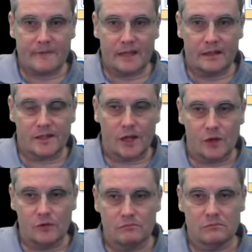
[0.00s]

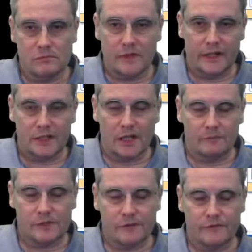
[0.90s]
So in
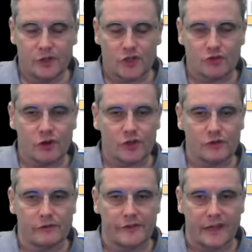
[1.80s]
terms of the
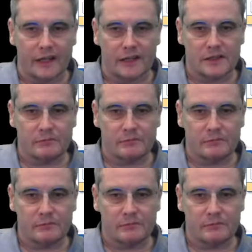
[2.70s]
structure of things,